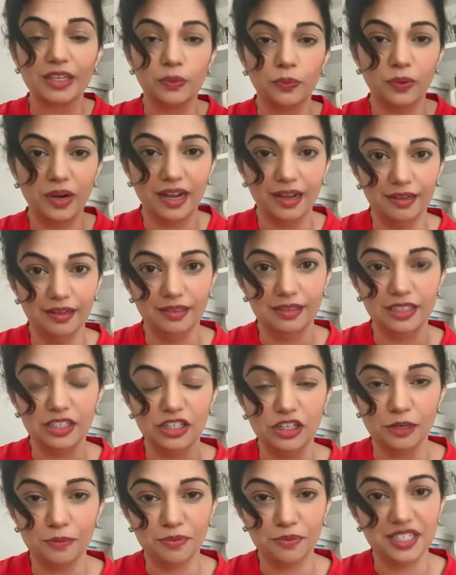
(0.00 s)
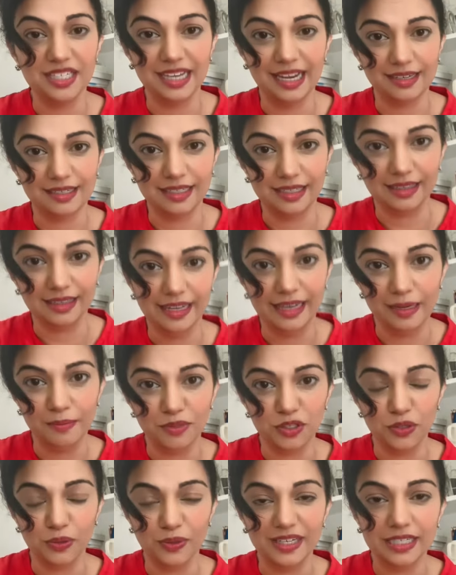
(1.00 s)
while protecting the
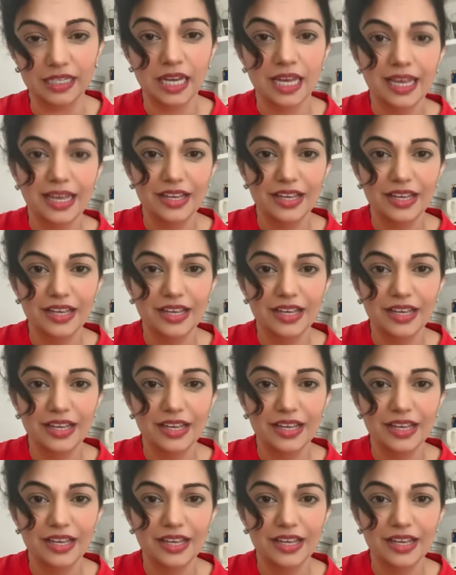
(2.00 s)
hip joint.